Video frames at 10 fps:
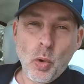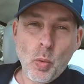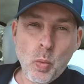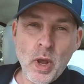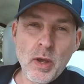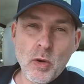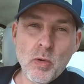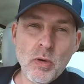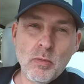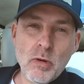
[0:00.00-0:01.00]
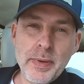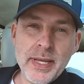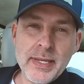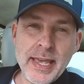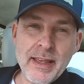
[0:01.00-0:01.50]
Will
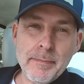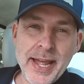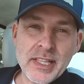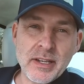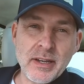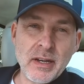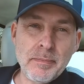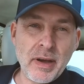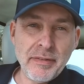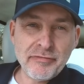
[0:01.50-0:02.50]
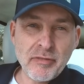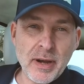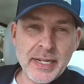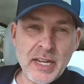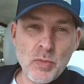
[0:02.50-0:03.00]
be getting back to her by
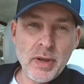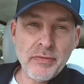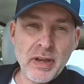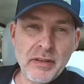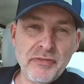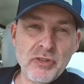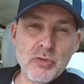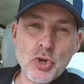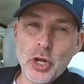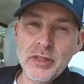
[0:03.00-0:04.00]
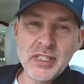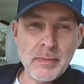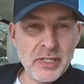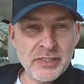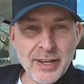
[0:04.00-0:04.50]
Friday with a few
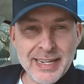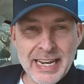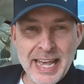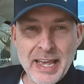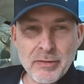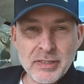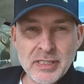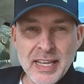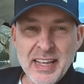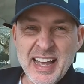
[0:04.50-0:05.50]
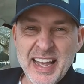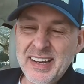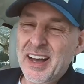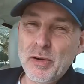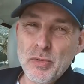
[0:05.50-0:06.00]
concept design layouts,
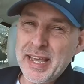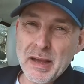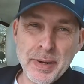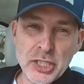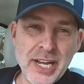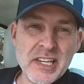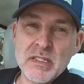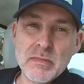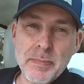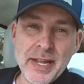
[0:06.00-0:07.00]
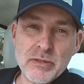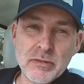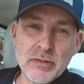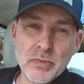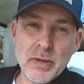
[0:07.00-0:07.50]
and I will get a budget estimate back
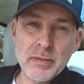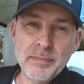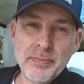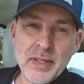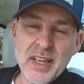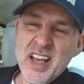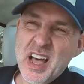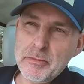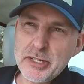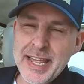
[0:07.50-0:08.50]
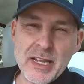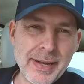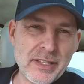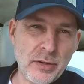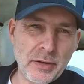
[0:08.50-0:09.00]
to her as well. I'm just heading
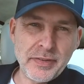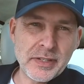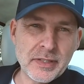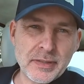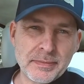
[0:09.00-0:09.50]
back to the office.